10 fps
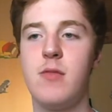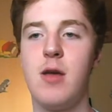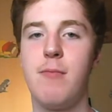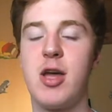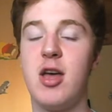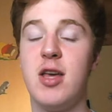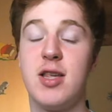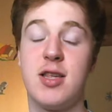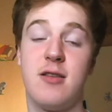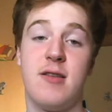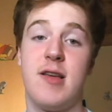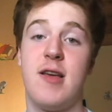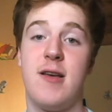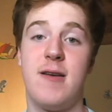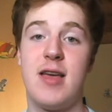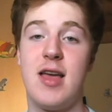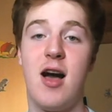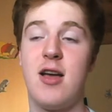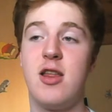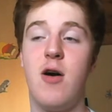Because,
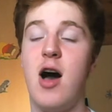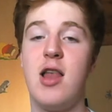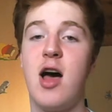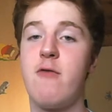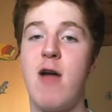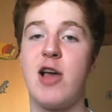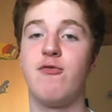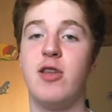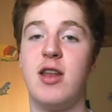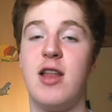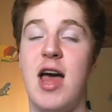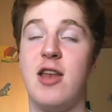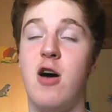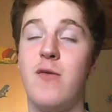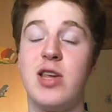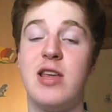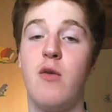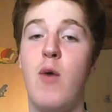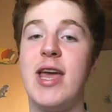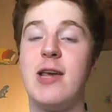I like Rashford, and obviously the
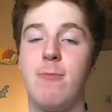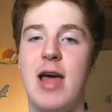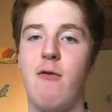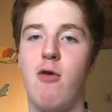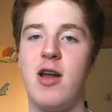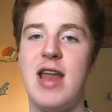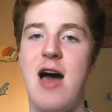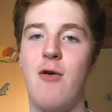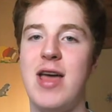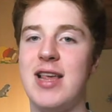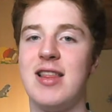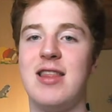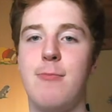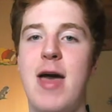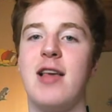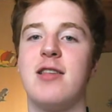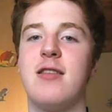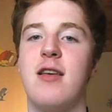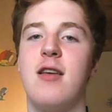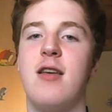way he's playing right now isn't the best.
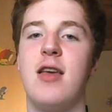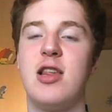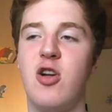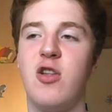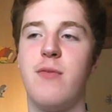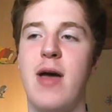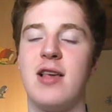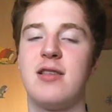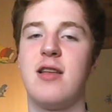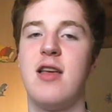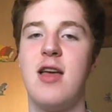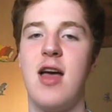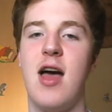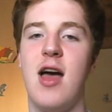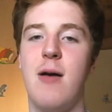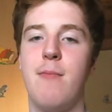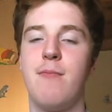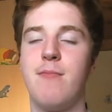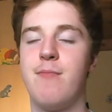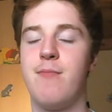It's not the best.
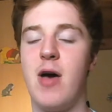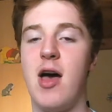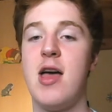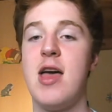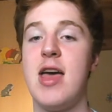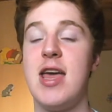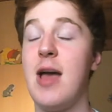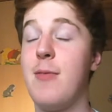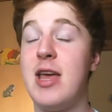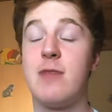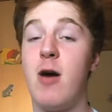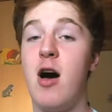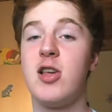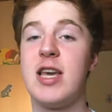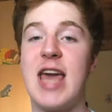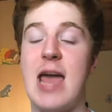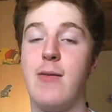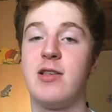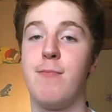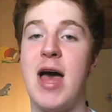But his passing game
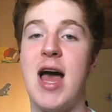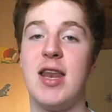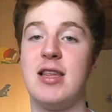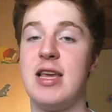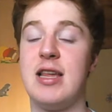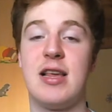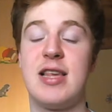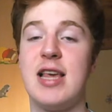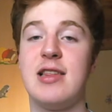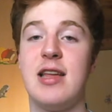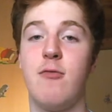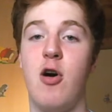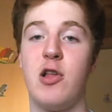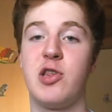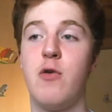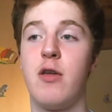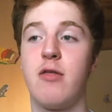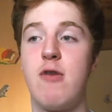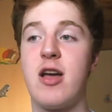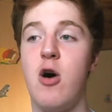isn't bad. He's assisted 2 or
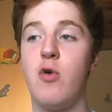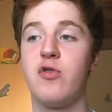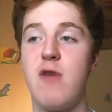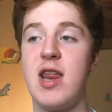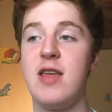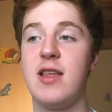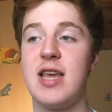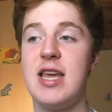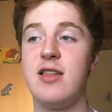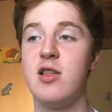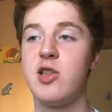3 goals already this season.